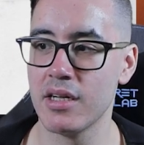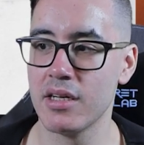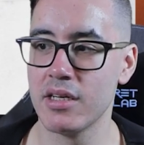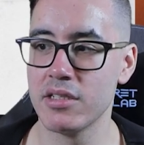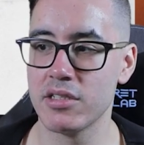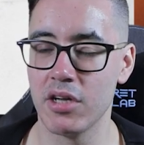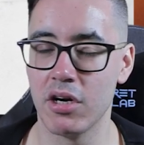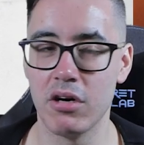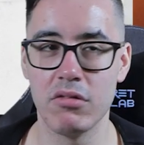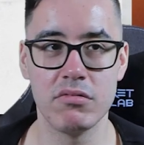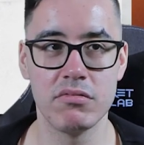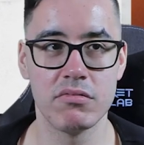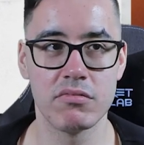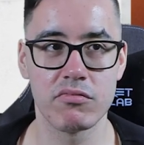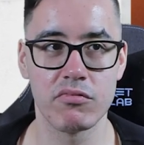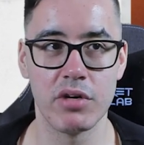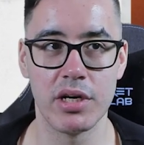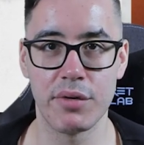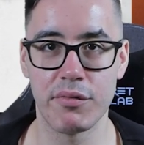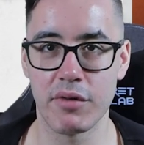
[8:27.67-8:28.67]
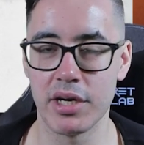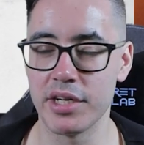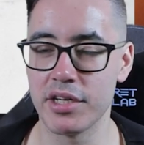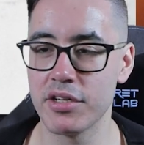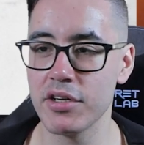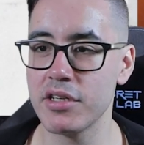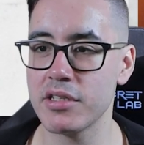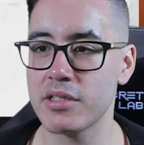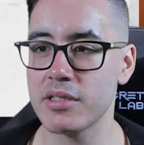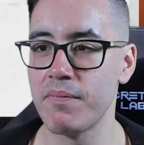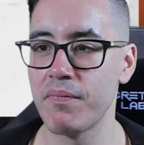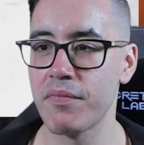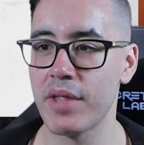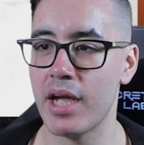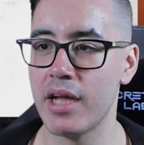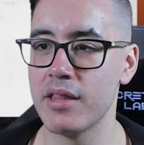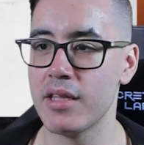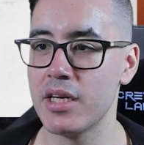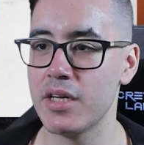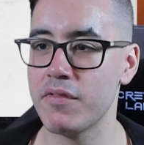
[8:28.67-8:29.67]
So really, really good.
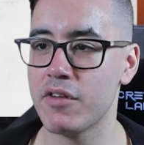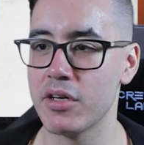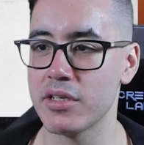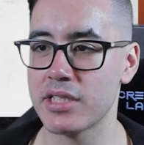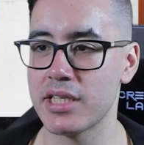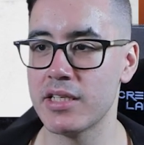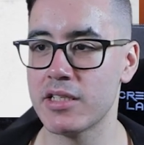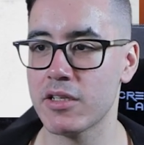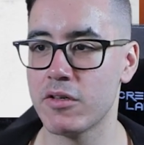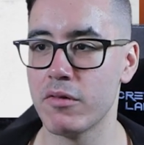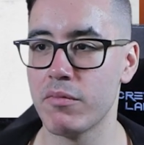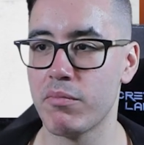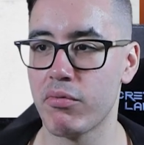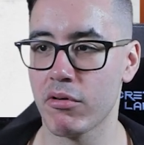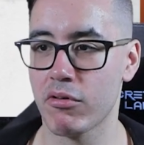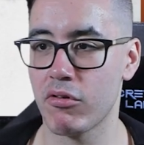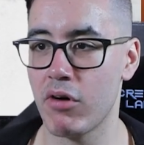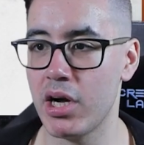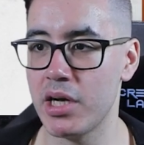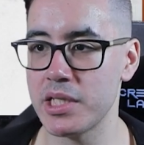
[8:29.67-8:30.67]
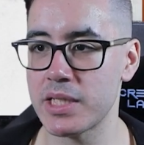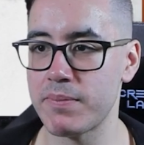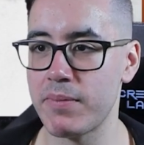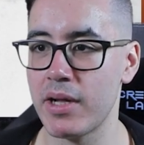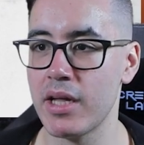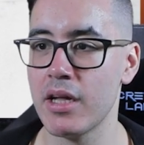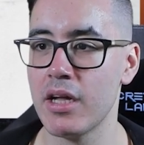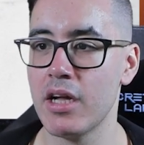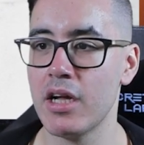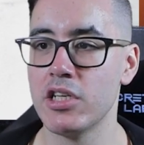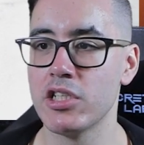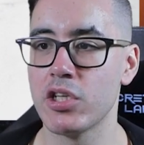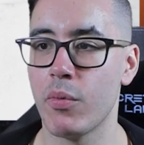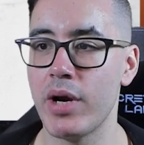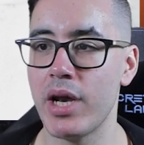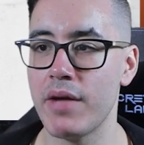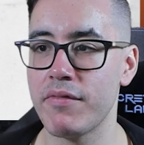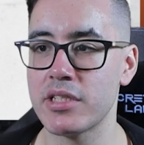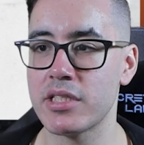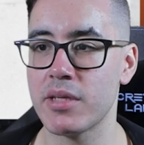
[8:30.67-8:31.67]
And then you've got Tentacled Grasp. So
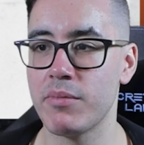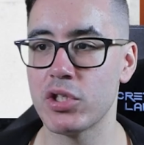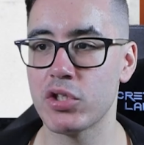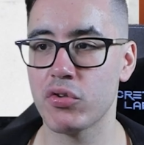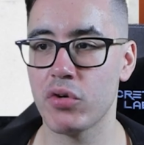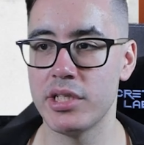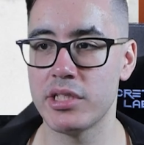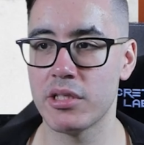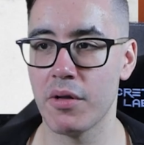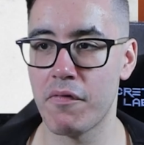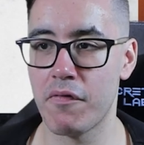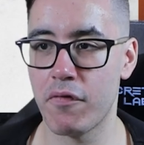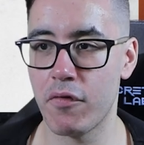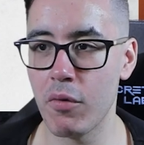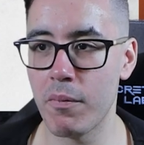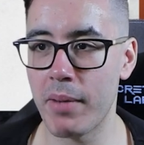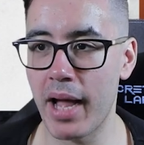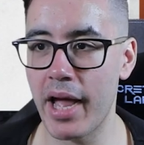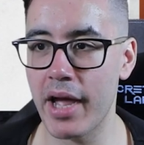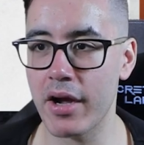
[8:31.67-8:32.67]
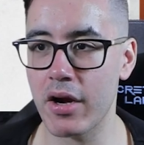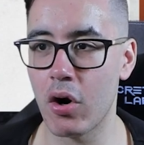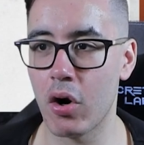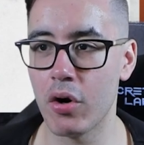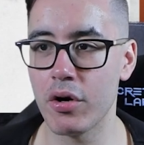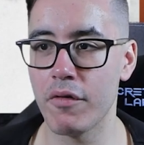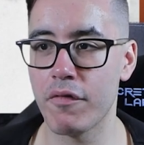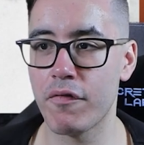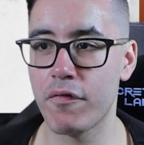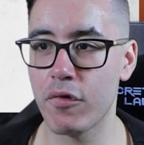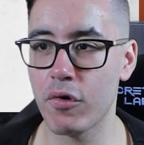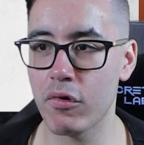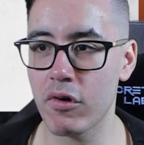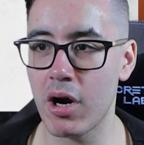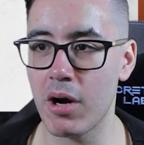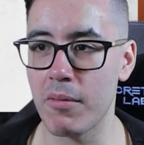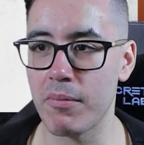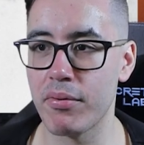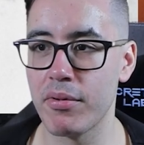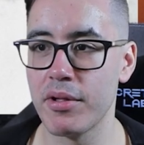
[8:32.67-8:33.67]
whenever someone tries to fall back on a
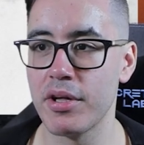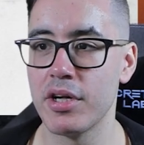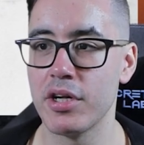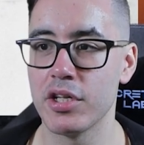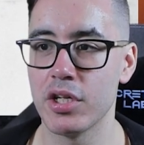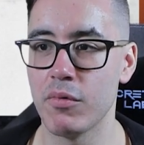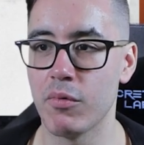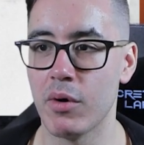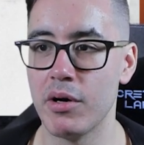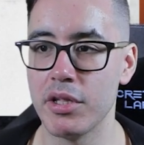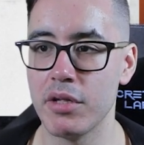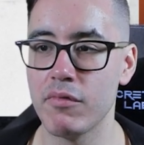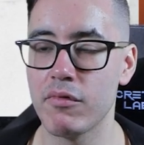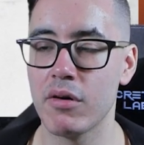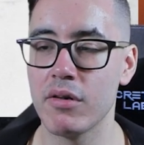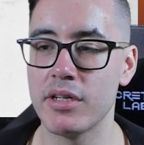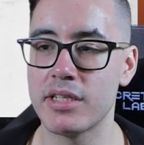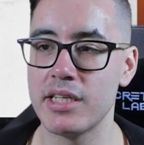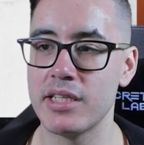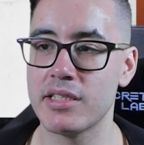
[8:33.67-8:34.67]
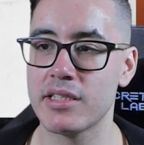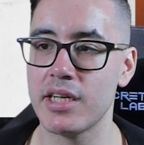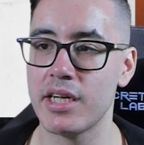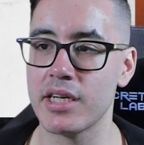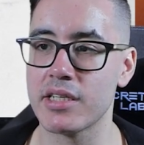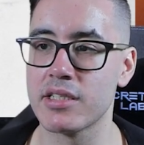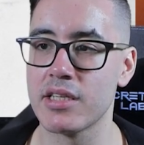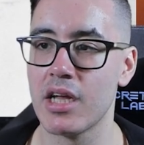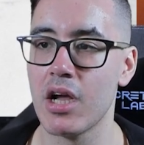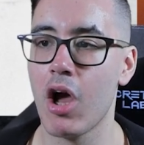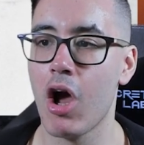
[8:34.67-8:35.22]
4-up, you roll a d6.